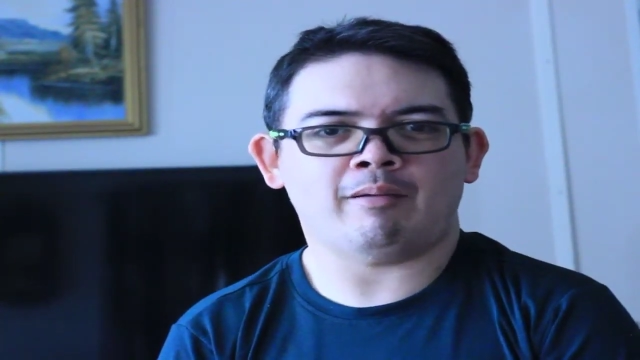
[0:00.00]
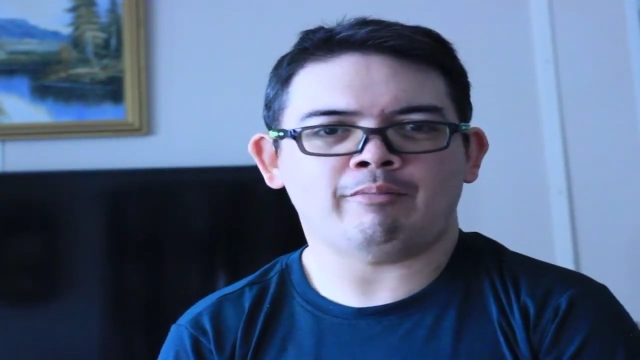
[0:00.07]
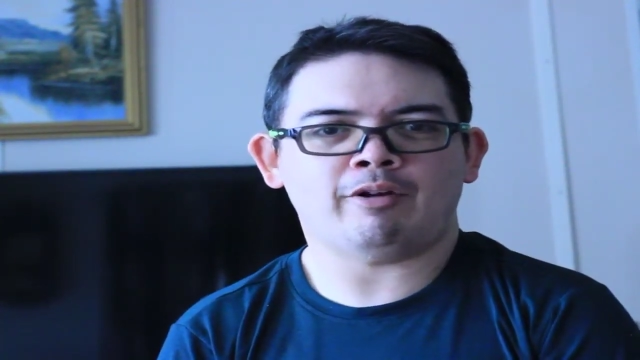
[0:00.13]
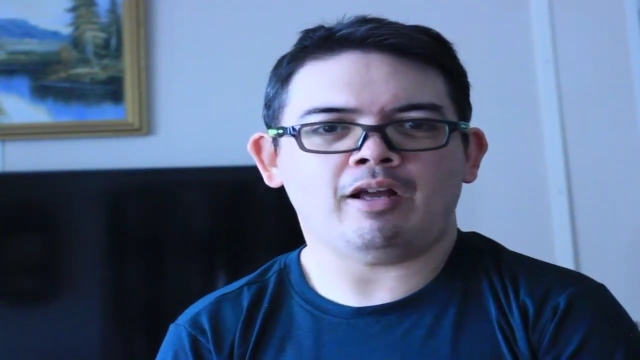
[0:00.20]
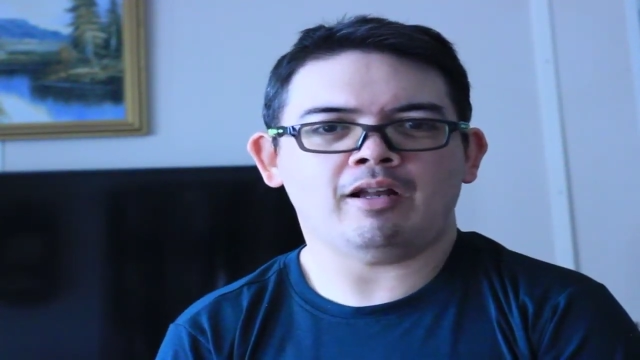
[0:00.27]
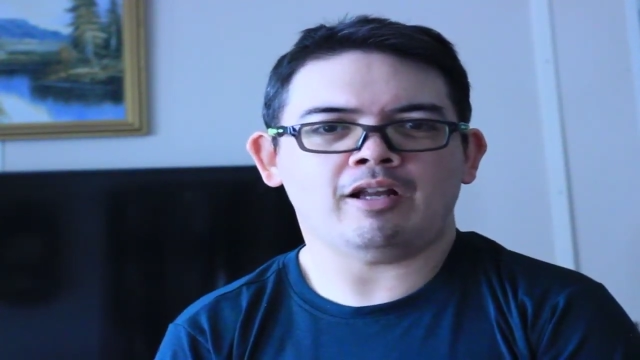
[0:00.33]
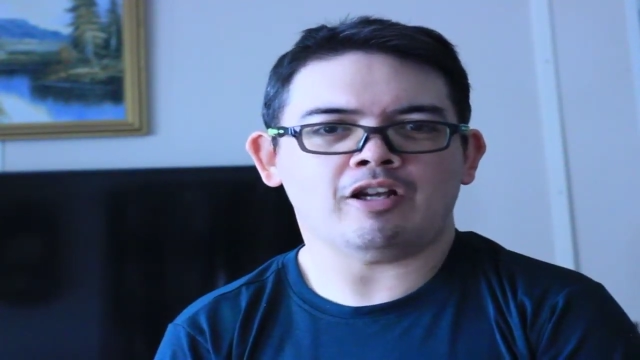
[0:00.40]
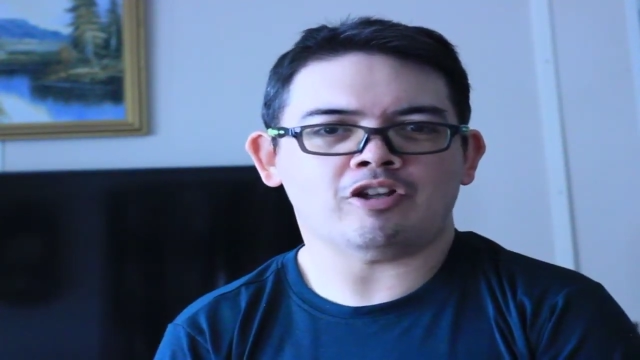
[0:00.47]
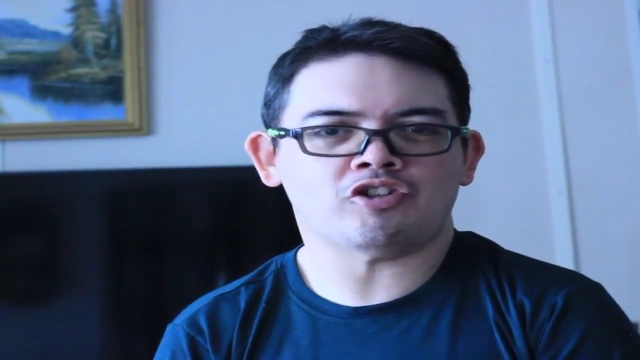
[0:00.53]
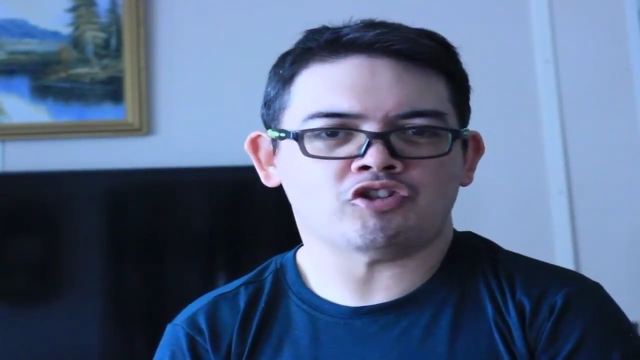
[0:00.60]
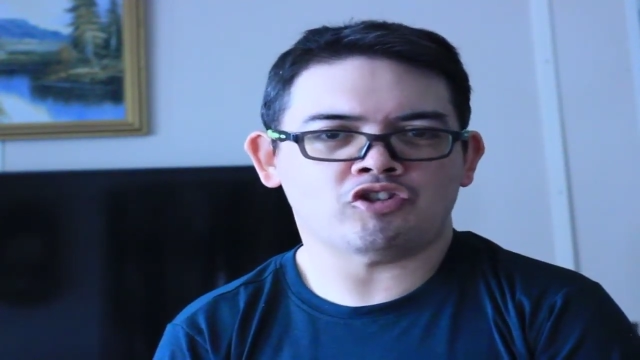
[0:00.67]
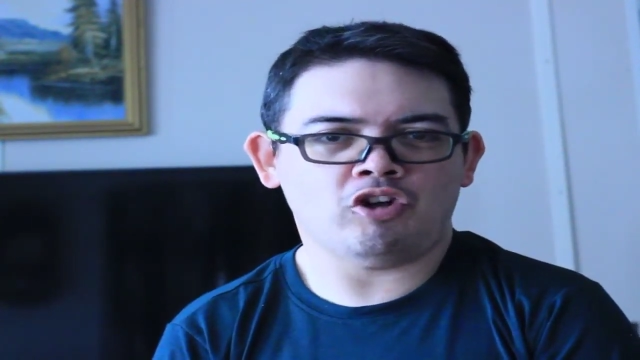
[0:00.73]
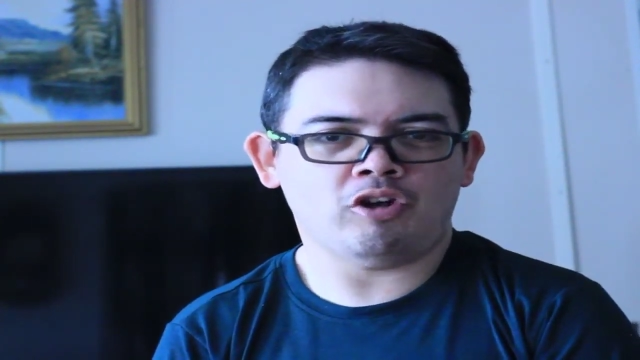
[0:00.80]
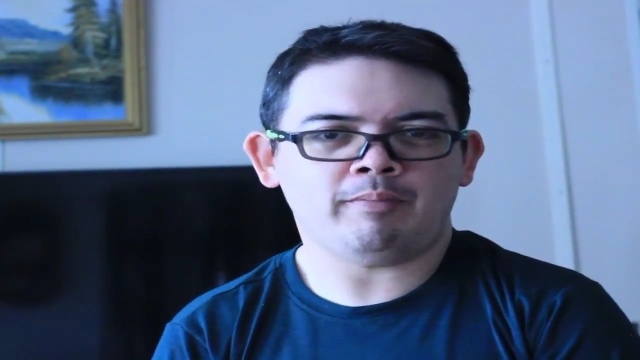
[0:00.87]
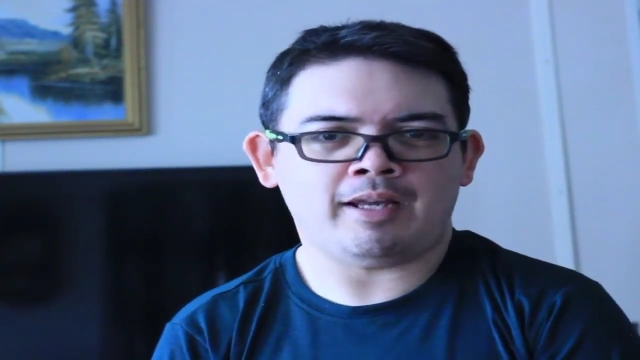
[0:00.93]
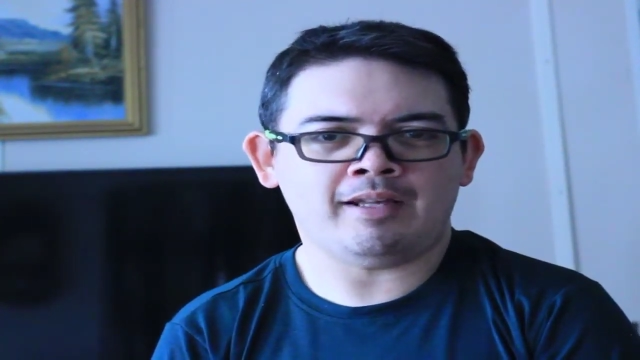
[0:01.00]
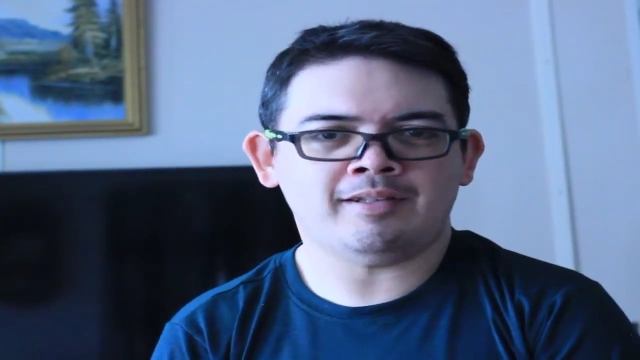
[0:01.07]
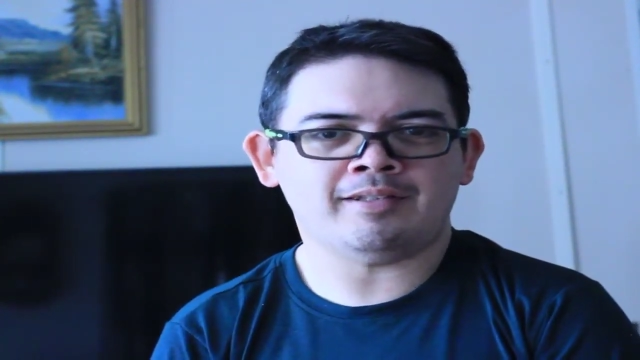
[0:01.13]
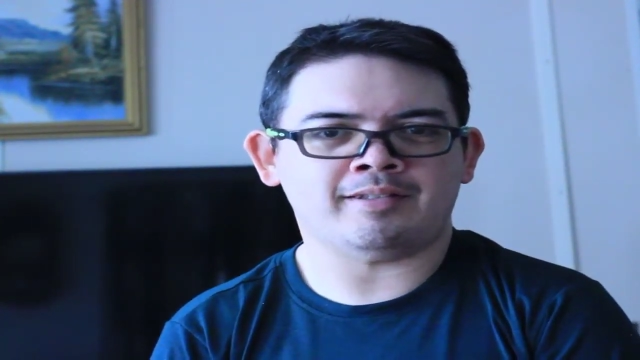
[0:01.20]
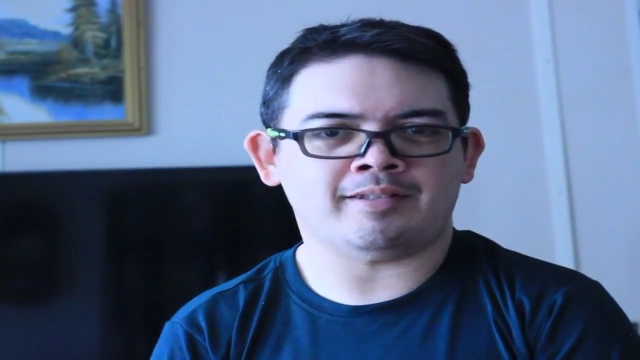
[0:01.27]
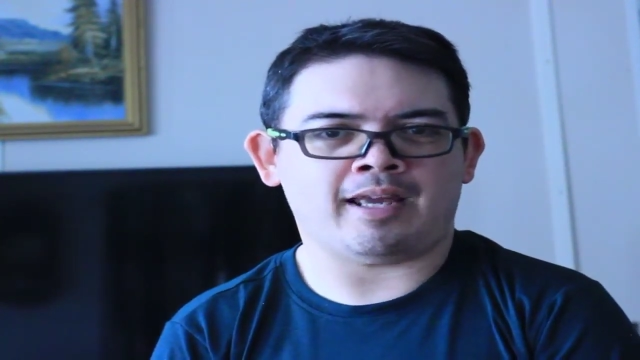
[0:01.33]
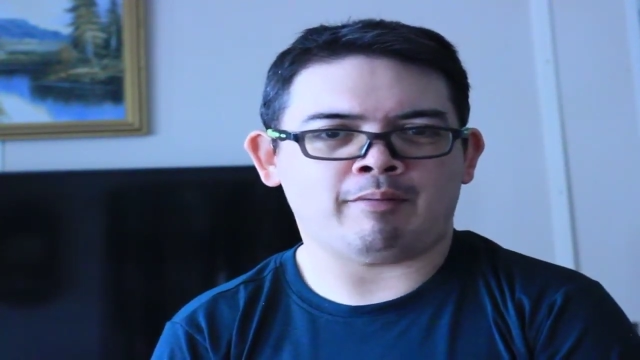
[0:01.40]
I'm going to assume
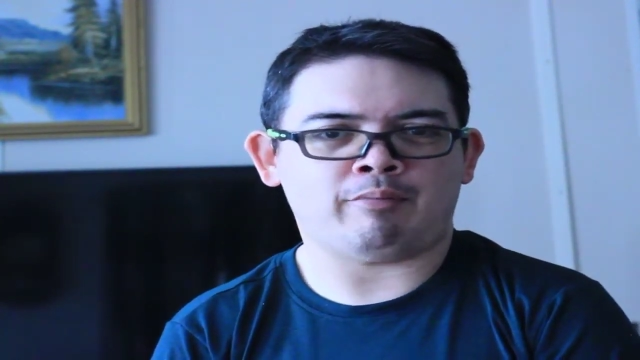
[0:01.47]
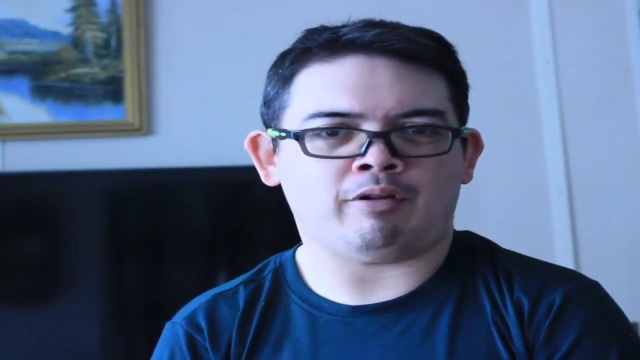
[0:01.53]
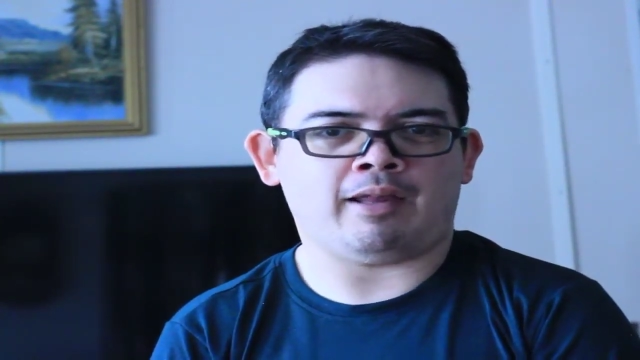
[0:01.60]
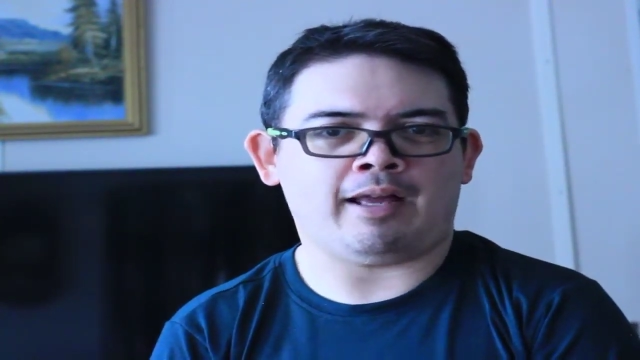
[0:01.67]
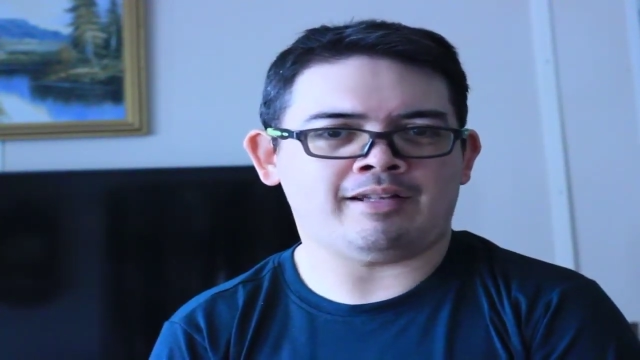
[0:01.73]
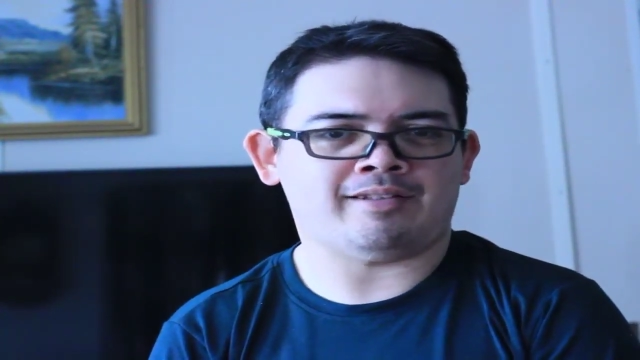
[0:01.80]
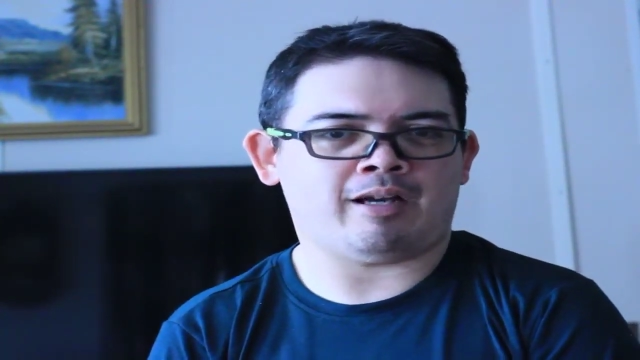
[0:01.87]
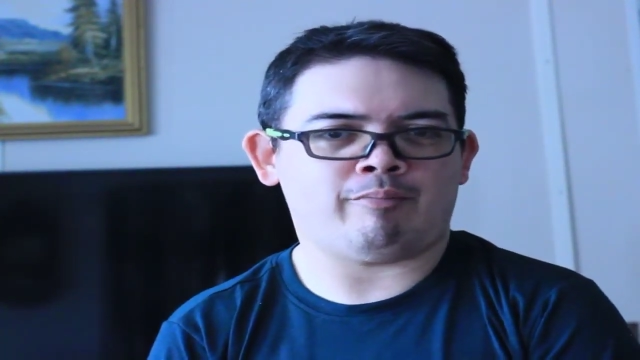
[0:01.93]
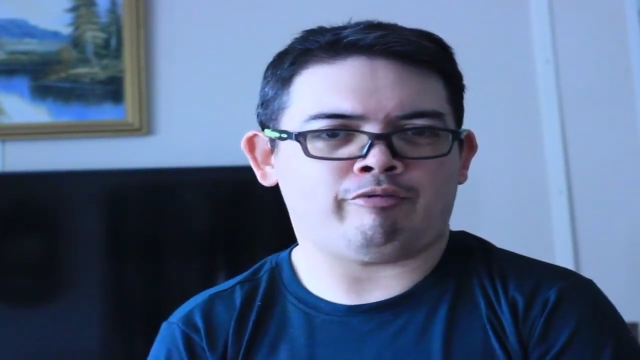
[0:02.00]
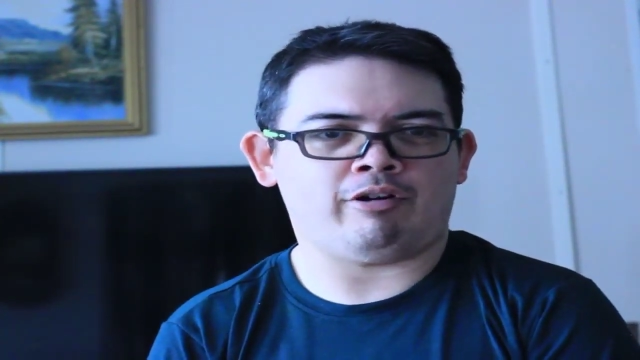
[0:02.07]
his example as our